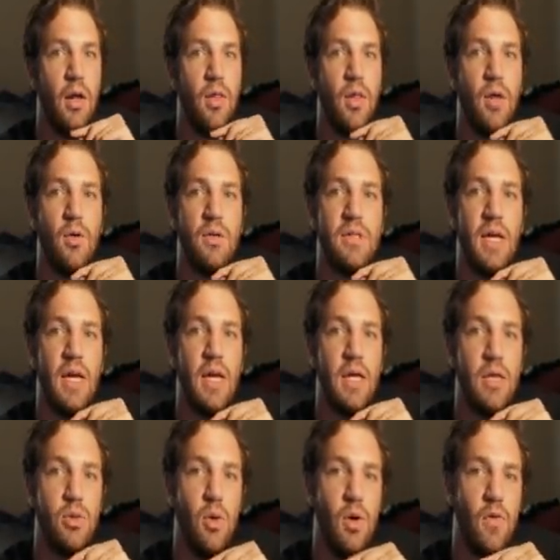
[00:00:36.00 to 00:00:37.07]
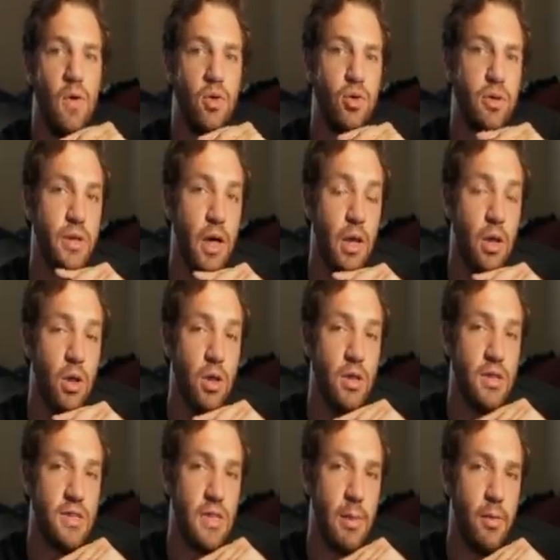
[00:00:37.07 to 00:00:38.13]
there was a
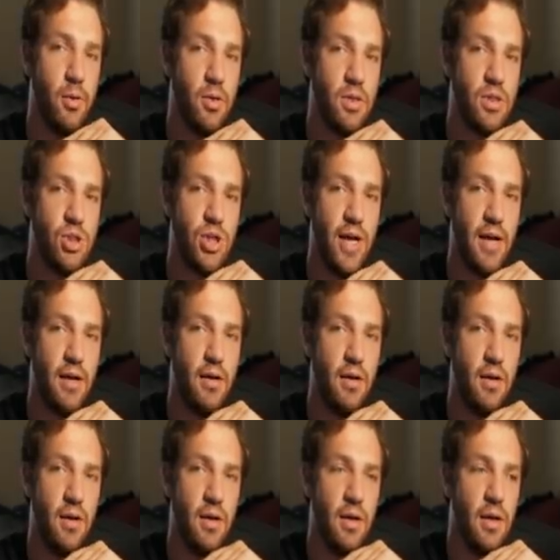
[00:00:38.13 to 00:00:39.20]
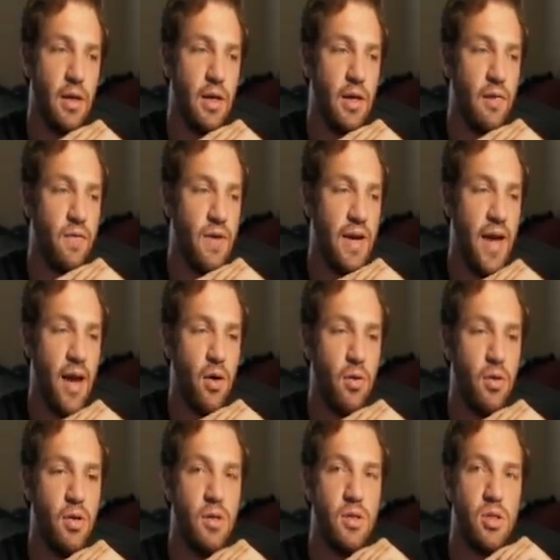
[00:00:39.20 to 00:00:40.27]
$1,200 stimulus check given
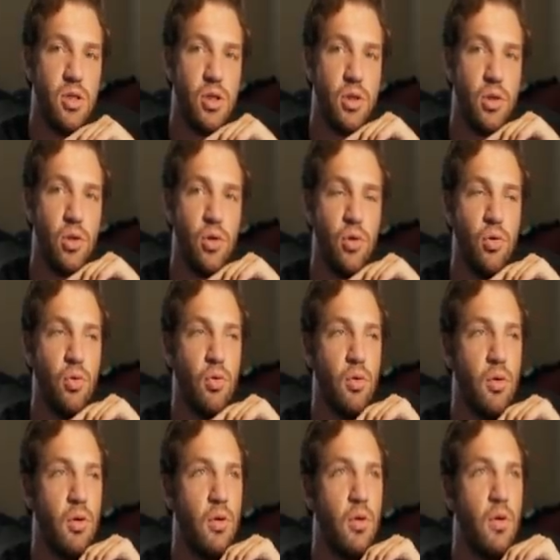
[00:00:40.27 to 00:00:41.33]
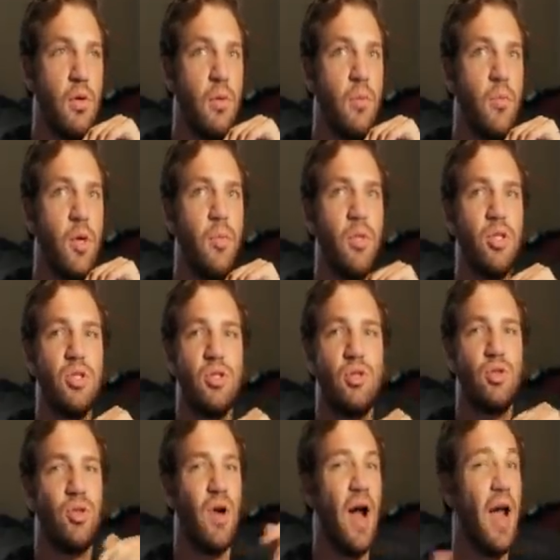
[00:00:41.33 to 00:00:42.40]
out to pretty much
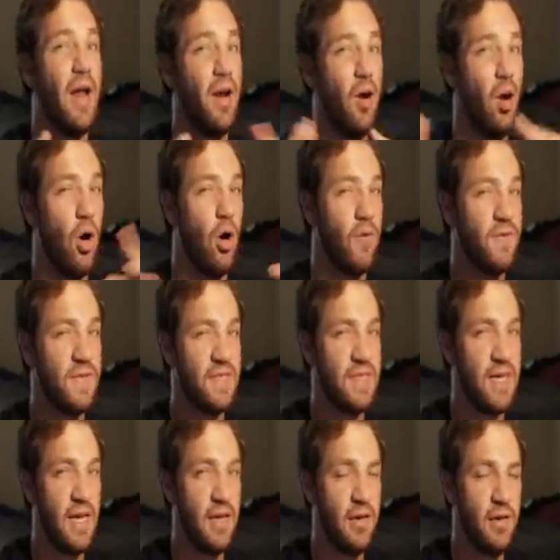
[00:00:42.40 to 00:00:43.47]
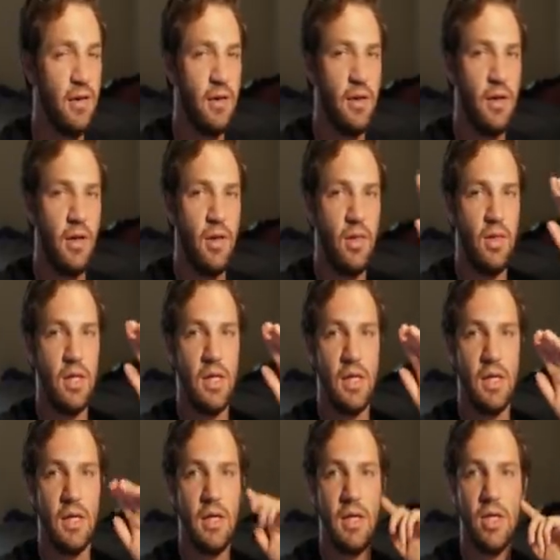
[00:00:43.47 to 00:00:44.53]
try and offset
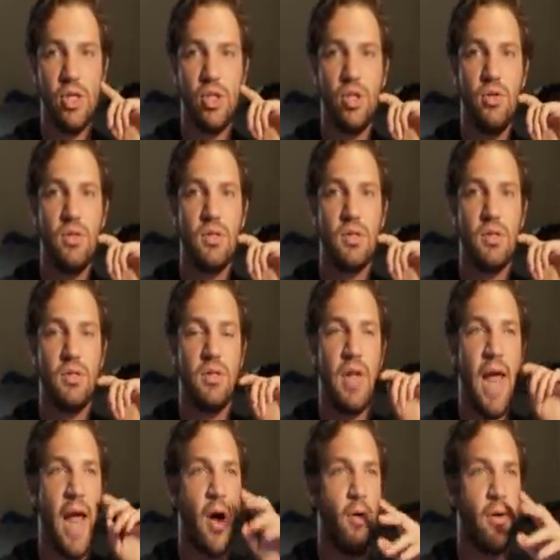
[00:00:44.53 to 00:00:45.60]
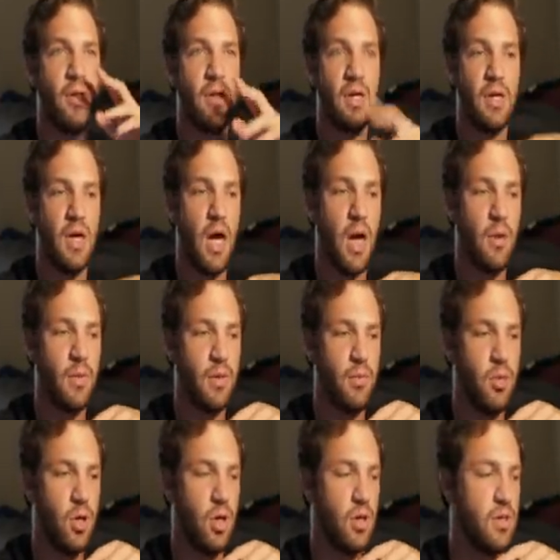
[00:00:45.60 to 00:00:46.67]
the issues now in the economy
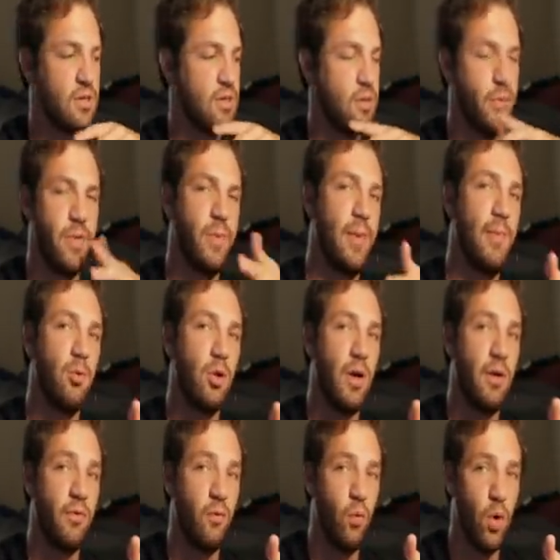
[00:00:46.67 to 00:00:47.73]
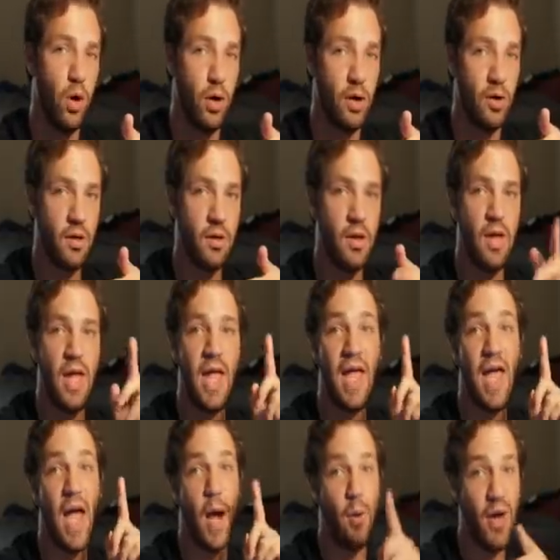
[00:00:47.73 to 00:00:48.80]
because so many people are out of work.
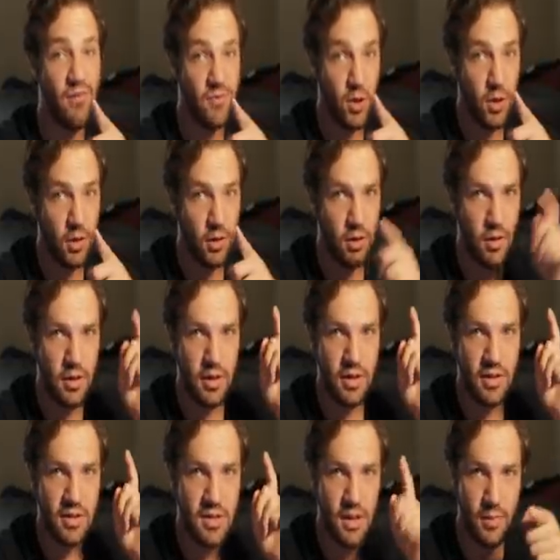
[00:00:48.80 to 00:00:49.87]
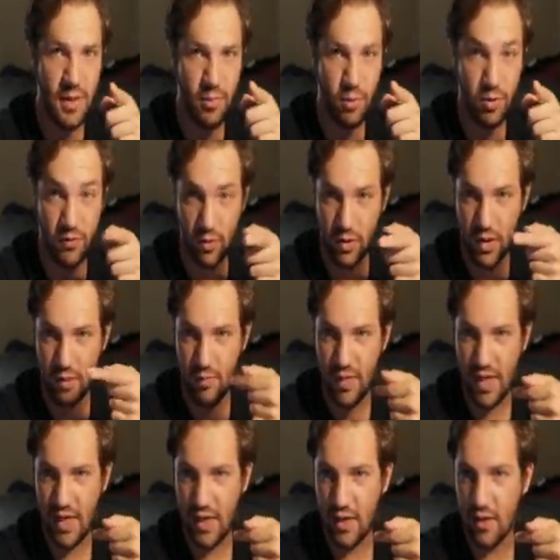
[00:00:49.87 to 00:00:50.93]
However, some people, if you're like
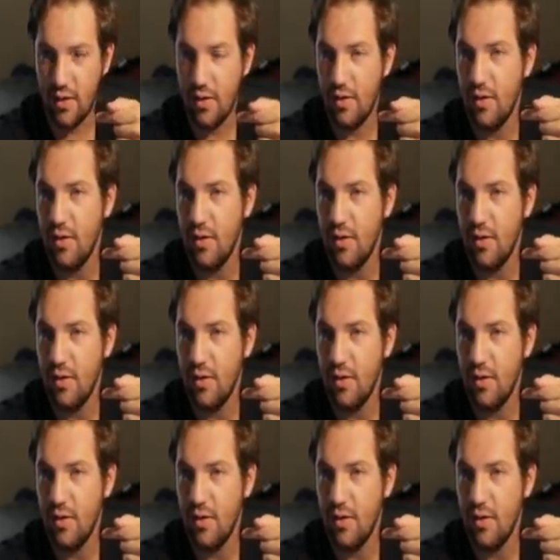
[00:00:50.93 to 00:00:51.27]
me,